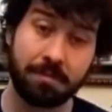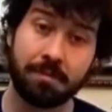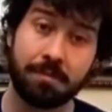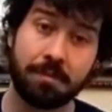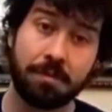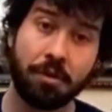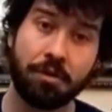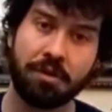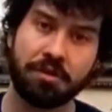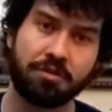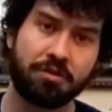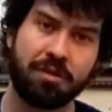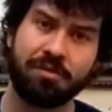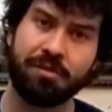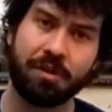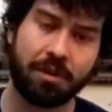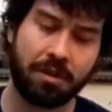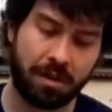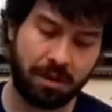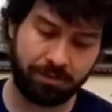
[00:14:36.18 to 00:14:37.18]
known as Street
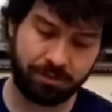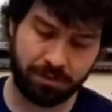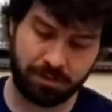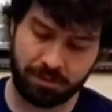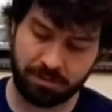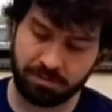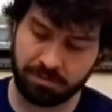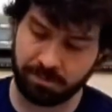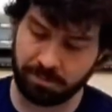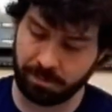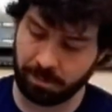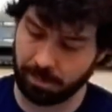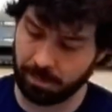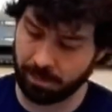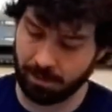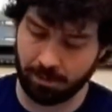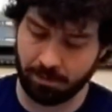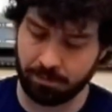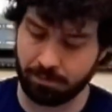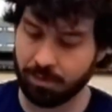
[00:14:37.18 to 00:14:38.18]
Fighter Alpha 2.
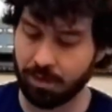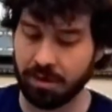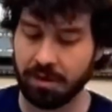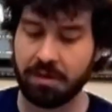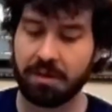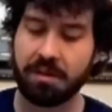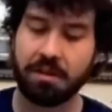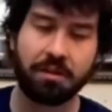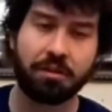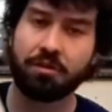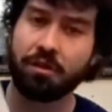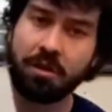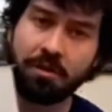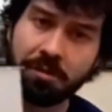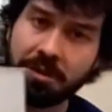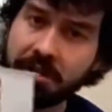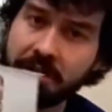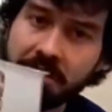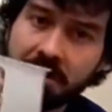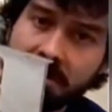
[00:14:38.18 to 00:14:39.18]
But an
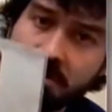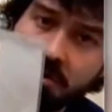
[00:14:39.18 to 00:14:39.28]
incredibly good